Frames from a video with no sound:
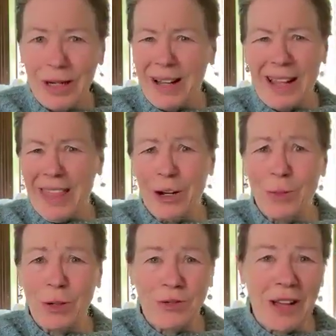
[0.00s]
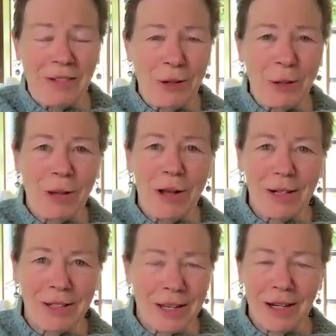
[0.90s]
I think almost 500
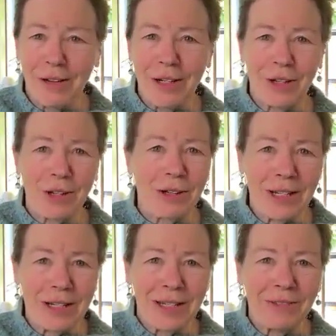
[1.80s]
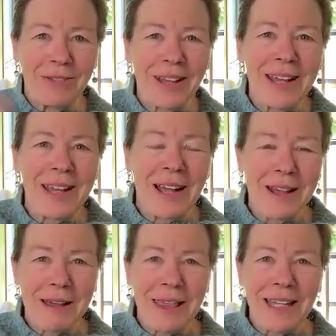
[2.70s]
blogs there. There's all kinds of
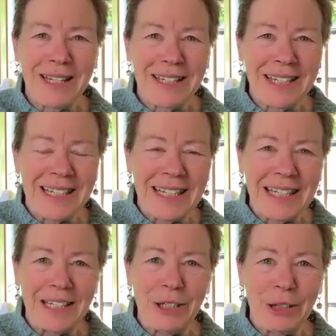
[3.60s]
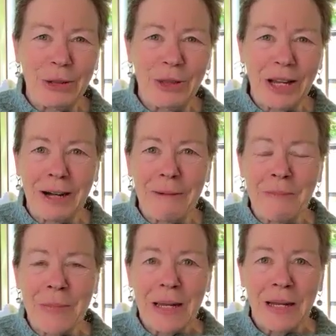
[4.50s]
things to see and do there.
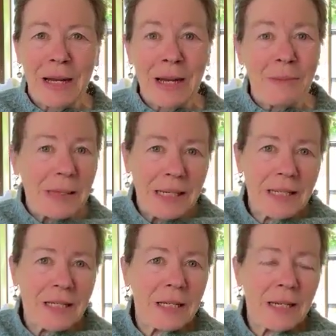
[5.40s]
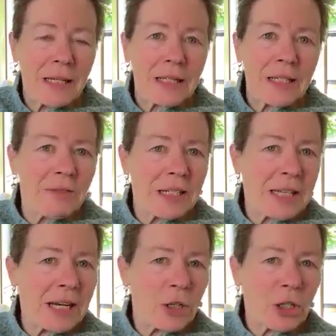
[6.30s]
But it's an
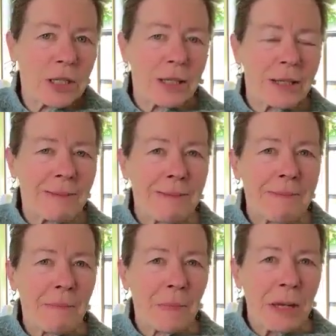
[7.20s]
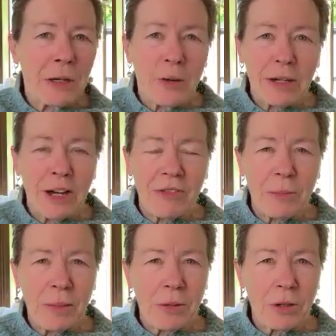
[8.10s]
invitation. Quite often
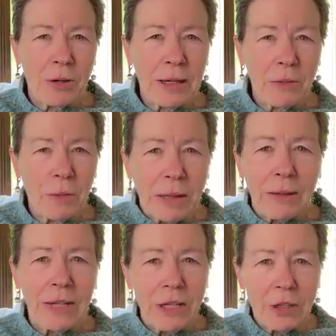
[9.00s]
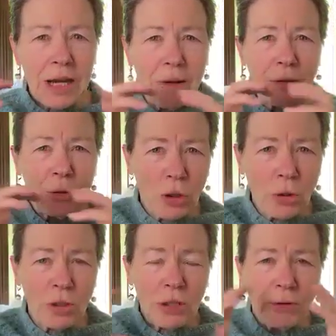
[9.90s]
people are going, well, here's how I was
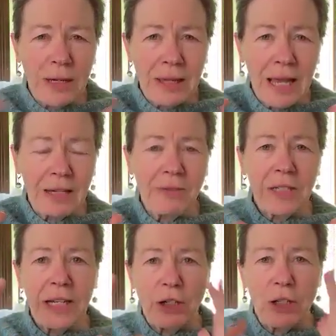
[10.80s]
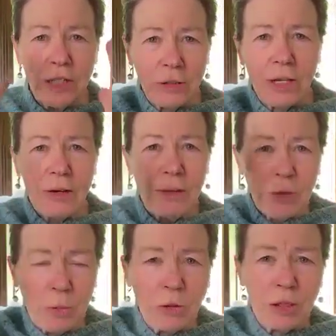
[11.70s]
told to create that invitation. Here's how I'm
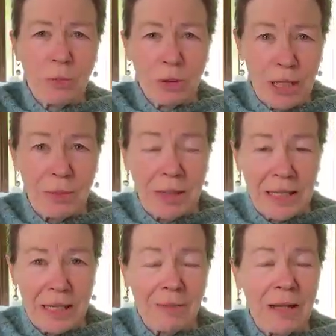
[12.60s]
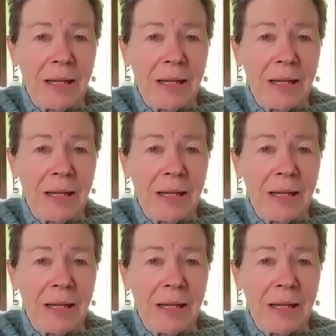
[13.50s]
supposed to present myself.